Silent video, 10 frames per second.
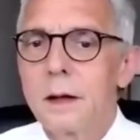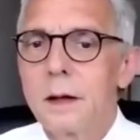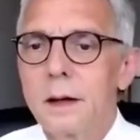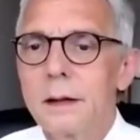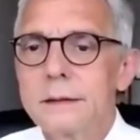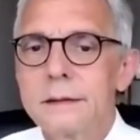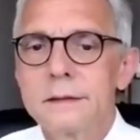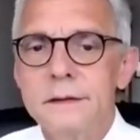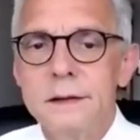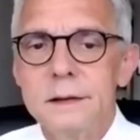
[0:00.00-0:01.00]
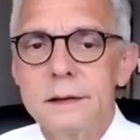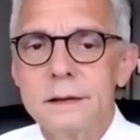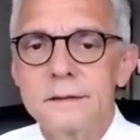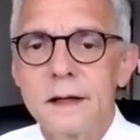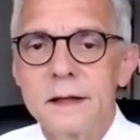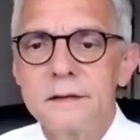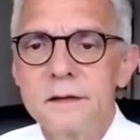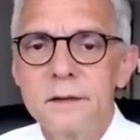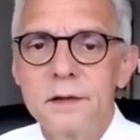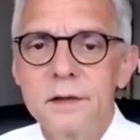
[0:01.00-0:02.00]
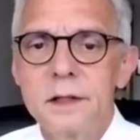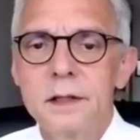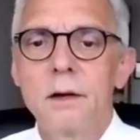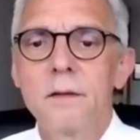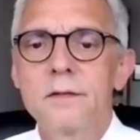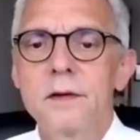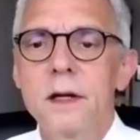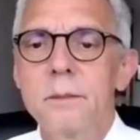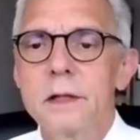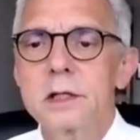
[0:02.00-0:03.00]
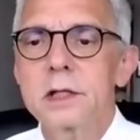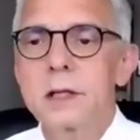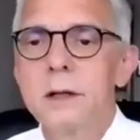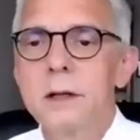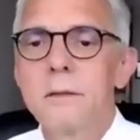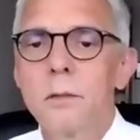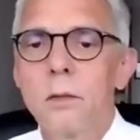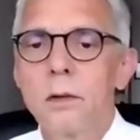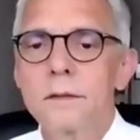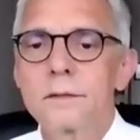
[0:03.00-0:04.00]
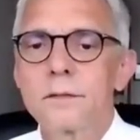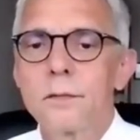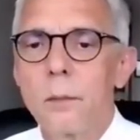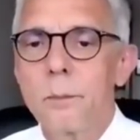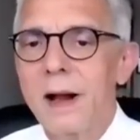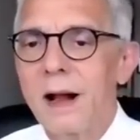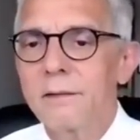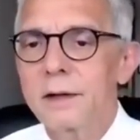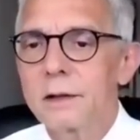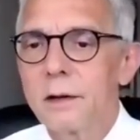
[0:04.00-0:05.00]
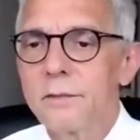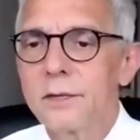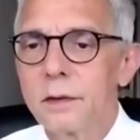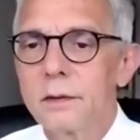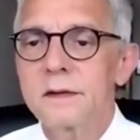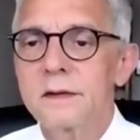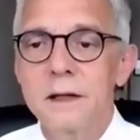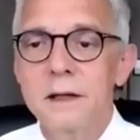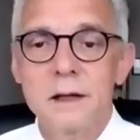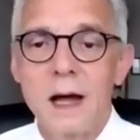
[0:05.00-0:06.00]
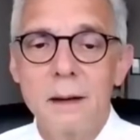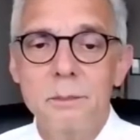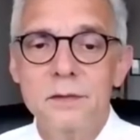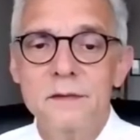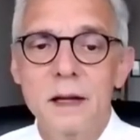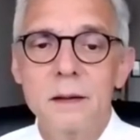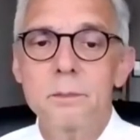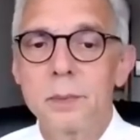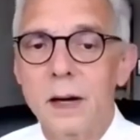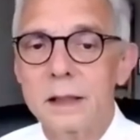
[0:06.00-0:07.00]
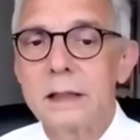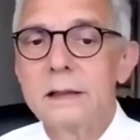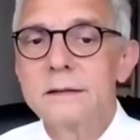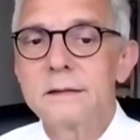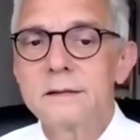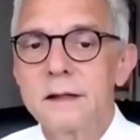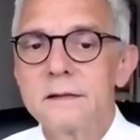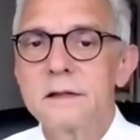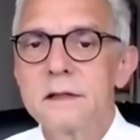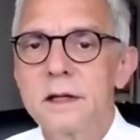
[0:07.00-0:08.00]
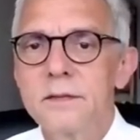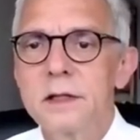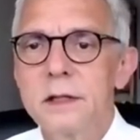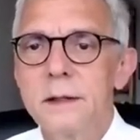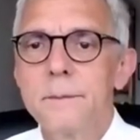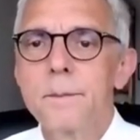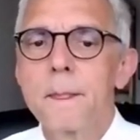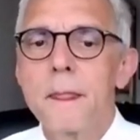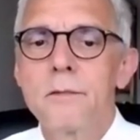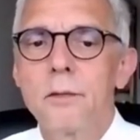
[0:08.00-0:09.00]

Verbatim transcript: Uh, the sensitivity of the imaging was for pelvic lymph nodes 89%, but the sensitivity